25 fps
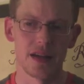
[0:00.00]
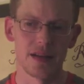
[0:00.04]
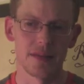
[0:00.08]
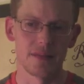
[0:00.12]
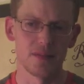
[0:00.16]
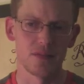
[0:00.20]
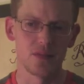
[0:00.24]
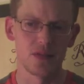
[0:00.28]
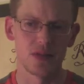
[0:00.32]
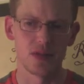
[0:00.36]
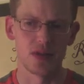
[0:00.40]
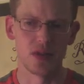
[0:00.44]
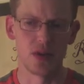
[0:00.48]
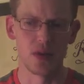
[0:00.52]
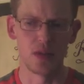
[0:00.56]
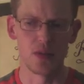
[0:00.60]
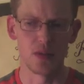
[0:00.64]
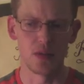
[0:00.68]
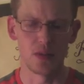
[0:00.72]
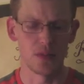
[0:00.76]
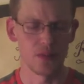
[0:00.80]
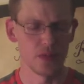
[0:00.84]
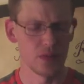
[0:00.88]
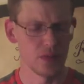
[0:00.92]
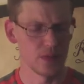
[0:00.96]
So
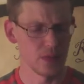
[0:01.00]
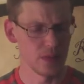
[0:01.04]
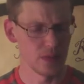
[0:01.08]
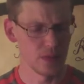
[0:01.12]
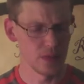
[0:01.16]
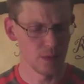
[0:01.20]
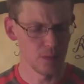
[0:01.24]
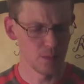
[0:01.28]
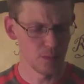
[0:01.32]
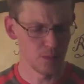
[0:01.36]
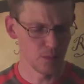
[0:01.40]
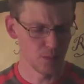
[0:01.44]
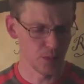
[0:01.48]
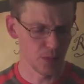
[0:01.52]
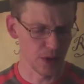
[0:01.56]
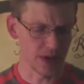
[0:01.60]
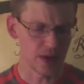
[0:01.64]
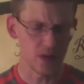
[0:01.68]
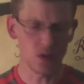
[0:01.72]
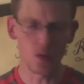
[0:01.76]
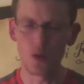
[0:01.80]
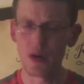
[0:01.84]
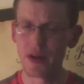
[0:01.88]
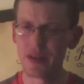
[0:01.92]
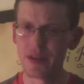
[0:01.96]
bring
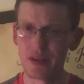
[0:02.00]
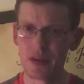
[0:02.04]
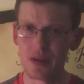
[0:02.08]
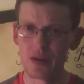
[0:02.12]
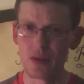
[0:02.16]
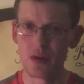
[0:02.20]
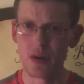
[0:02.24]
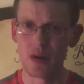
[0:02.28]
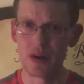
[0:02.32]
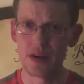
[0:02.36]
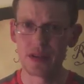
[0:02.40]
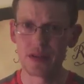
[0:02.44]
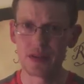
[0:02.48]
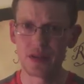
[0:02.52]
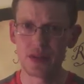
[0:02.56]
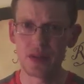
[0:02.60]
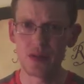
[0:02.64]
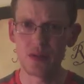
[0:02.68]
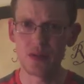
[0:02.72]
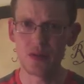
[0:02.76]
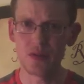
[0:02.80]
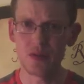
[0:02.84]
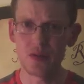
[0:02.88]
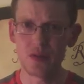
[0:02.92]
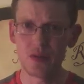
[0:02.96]
the one that you always
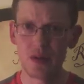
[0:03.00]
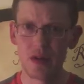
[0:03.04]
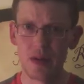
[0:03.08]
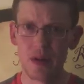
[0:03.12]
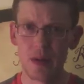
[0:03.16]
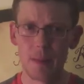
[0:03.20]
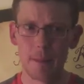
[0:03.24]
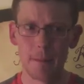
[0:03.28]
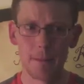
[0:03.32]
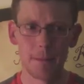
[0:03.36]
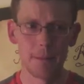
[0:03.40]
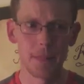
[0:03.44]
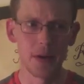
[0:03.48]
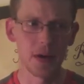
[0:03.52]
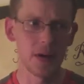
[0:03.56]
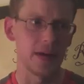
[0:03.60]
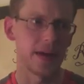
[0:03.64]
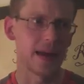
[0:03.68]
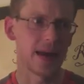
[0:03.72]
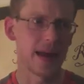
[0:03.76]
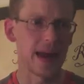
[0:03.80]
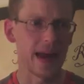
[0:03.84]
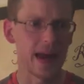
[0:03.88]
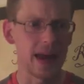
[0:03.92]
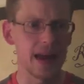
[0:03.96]
use, but
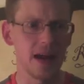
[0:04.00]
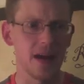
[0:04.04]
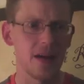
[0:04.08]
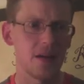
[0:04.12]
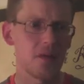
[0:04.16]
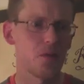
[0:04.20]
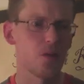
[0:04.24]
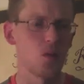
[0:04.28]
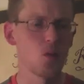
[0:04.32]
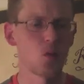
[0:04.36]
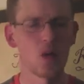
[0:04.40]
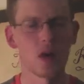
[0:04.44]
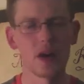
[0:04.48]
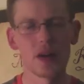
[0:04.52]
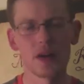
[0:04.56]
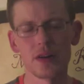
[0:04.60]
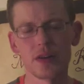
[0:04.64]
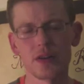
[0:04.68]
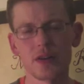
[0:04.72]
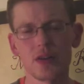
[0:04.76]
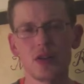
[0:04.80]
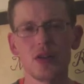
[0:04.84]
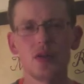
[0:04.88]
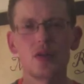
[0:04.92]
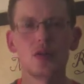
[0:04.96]
have one or
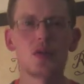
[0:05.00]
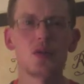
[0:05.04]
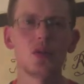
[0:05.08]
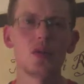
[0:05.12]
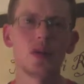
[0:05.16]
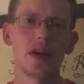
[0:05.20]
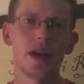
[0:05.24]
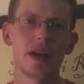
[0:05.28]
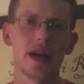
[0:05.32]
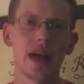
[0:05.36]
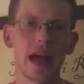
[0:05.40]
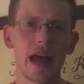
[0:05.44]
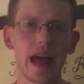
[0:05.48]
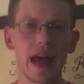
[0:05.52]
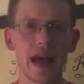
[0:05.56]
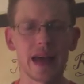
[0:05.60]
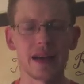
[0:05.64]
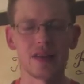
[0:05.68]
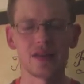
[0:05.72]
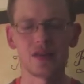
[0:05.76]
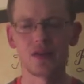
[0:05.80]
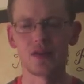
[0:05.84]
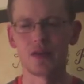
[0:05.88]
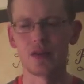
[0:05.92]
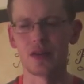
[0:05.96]
two
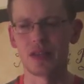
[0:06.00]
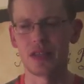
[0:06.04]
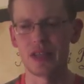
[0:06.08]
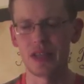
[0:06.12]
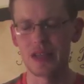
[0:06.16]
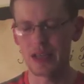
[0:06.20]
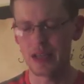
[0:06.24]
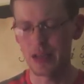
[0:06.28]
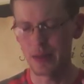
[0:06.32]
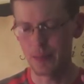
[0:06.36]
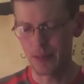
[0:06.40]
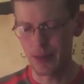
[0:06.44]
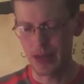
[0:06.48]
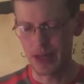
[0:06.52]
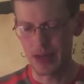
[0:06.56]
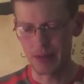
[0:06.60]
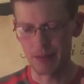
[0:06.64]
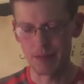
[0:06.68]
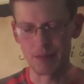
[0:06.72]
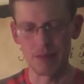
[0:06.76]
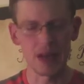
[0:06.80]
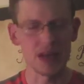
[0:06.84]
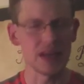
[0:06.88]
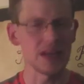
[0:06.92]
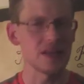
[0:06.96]
extras. And it could be
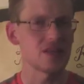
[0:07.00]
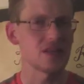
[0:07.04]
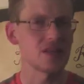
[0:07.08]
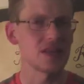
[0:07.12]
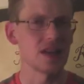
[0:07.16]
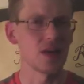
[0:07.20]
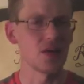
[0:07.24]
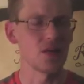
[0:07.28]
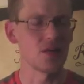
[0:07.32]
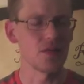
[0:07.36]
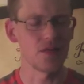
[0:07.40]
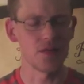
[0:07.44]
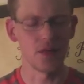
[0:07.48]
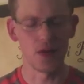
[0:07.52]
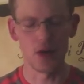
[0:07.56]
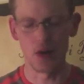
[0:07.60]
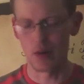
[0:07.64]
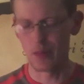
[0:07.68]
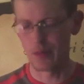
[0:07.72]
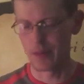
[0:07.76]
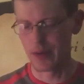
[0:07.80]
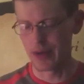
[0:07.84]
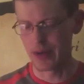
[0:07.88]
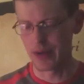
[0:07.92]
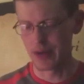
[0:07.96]
mini cell
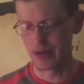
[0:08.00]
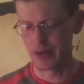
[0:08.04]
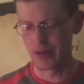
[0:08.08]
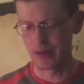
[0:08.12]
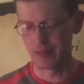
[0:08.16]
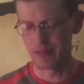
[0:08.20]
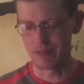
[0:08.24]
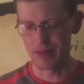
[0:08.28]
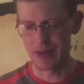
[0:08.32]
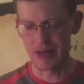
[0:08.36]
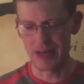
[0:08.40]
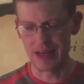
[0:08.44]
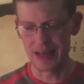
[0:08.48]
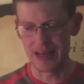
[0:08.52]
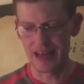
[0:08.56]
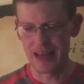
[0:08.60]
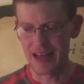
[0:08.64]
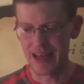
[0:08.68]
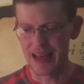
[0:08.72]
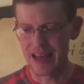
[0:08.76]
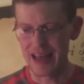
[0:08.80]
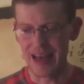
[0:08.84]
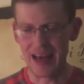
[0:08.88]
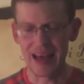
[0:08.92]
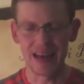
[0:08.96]
foam, it could be
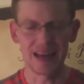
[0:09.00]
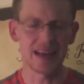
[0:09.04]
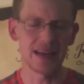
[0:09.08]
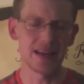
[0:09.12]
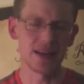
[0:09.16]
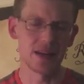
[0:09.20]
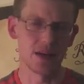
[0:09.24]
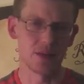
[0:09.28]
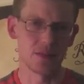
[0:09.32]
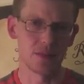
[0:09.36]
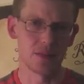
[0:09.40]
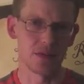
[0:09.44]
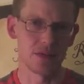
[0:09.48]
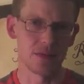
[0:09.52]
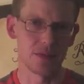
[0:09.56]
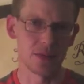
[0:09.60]
any number of